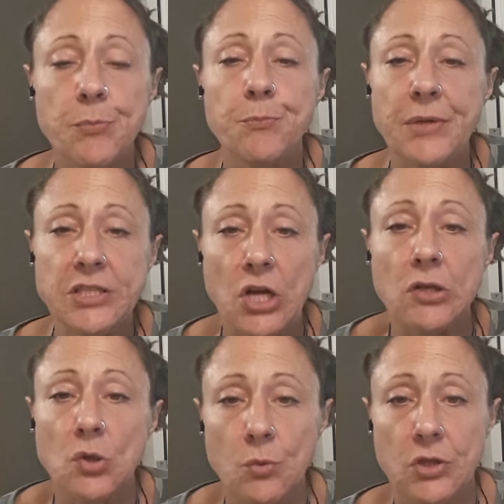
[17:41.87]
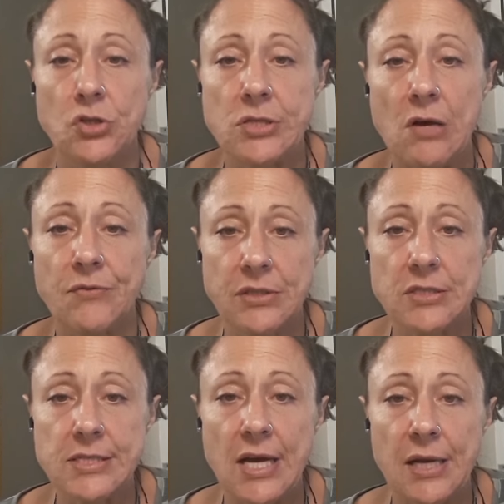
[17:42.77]
be gentle with yourself at
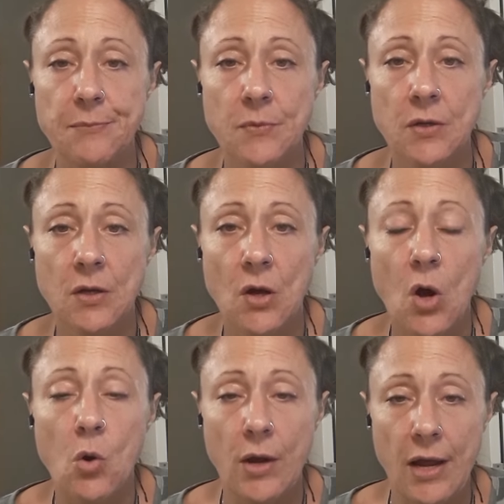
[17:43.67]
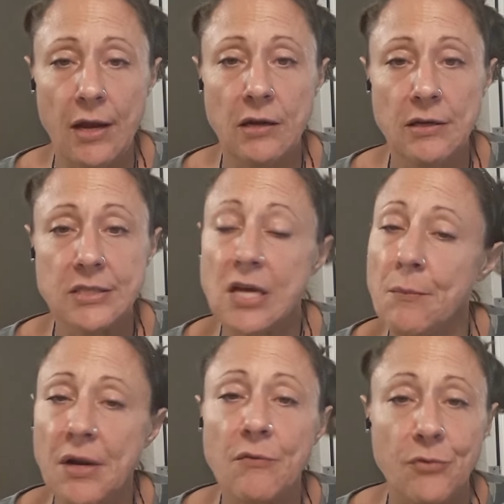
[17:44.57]
this time, okay? It's
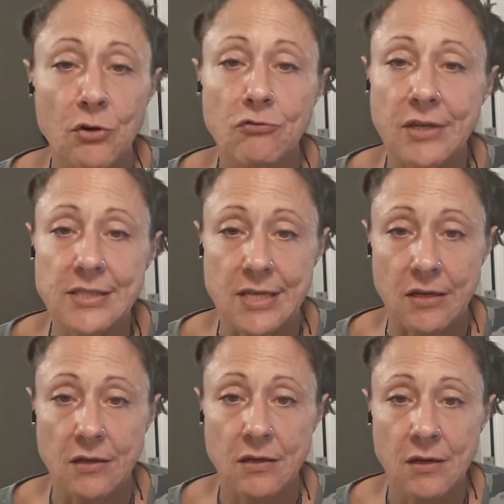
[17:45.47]
coming up for a reason.